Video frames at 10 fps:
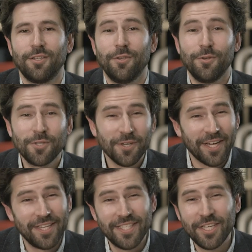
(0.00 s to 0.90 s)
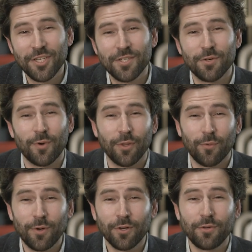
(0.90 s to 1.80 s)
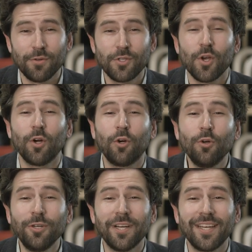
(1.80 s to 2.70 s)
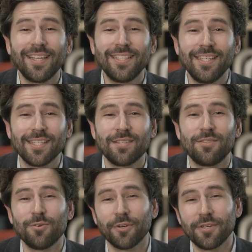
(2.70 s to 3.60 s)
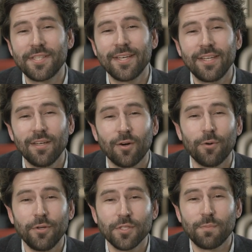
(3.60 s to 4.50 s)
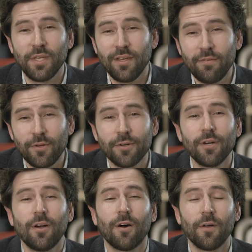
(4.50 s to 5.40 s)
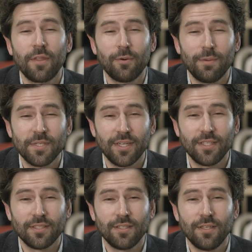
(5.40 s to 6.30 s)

News organizations around the world use Google Analytics to understand their audience behavior on their website.